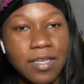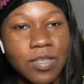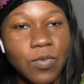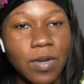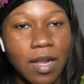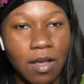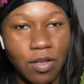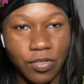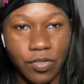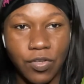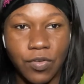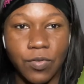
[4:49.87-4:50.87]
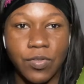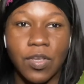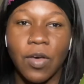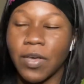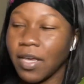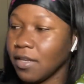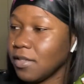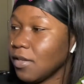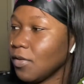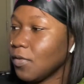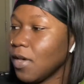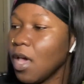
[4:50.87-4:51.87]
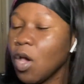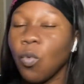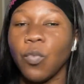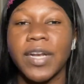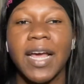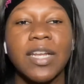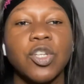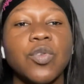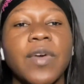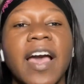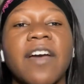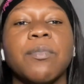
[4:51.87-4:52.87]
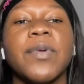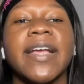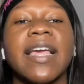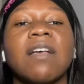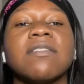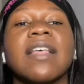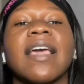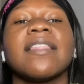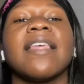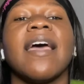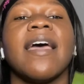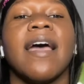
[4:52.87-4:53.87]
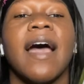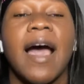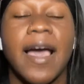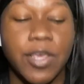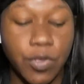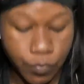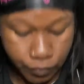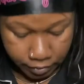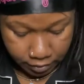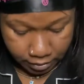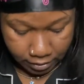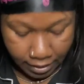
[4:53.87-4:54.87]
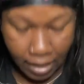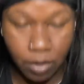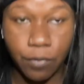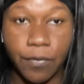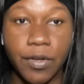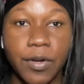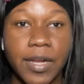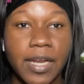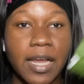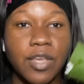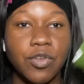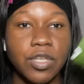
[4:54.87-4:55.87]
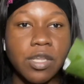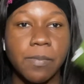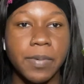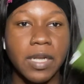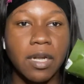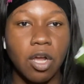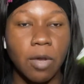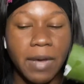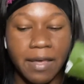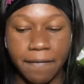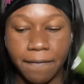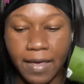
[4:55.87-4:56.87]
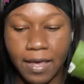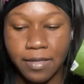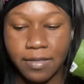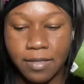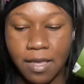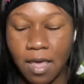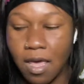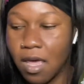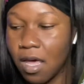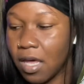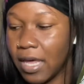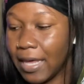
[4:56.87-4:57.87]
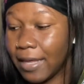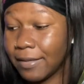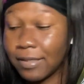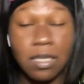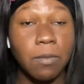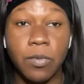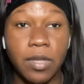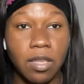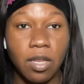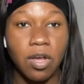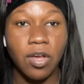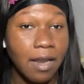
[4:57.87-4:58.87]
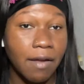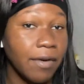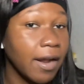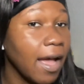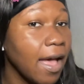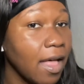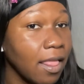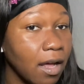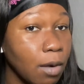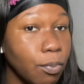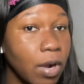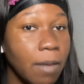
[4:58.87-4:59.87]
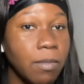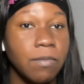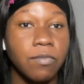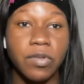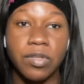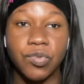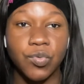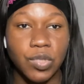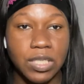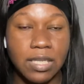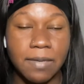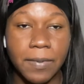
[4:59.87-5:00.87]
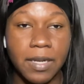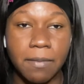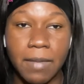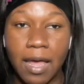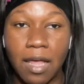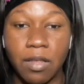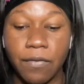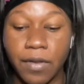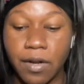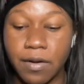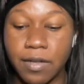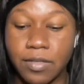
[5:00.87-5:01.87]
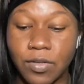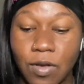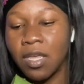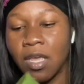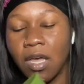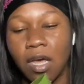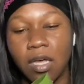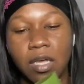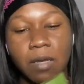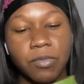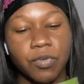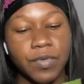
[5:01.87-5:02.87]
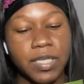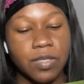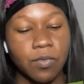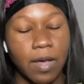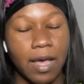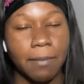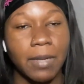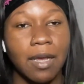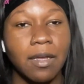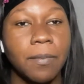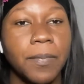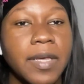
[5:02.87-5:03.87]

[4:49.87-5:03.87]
is what I also use. Okay, so when I do have breakouts like that, I use this aloe vera, and I usually put it on my face. and sleep with it on. I never had like a problem with sleeping in my aloe vera. So the reason why I'm not gonna put